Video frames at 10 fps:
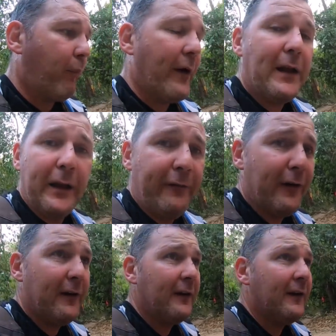brake
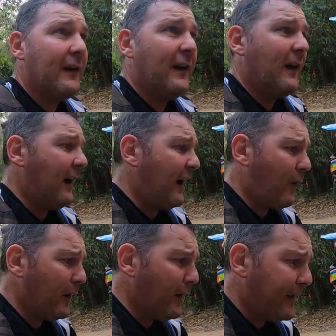lever, I
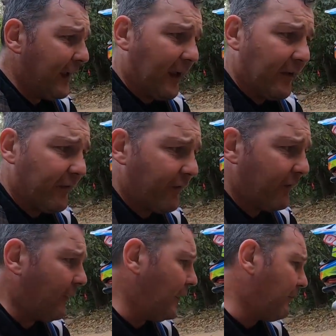quite like it
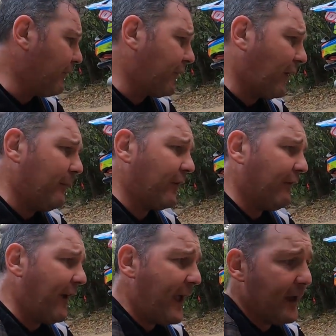because the number of times
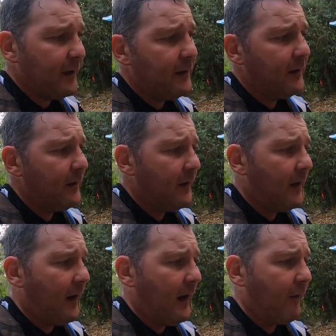I've hit
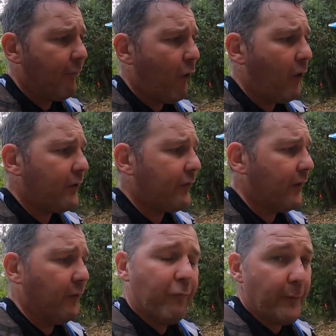
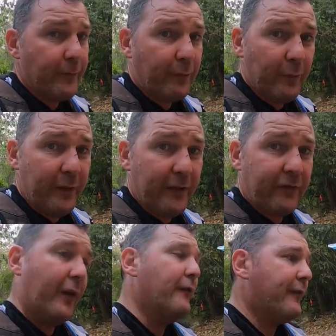rocks and roots with it
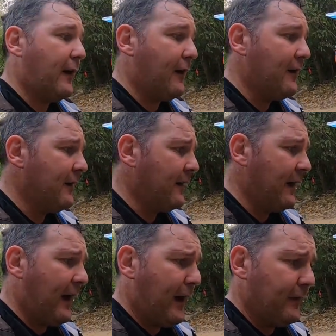so far
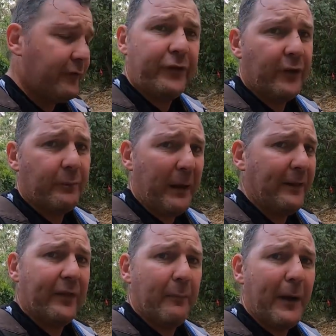and just
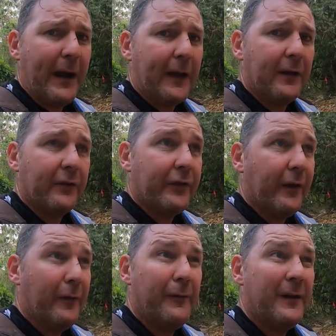bent it back.
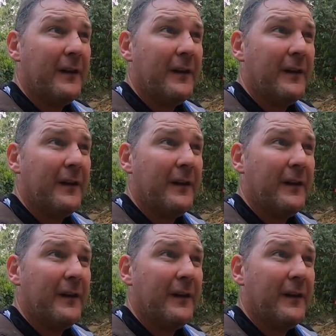So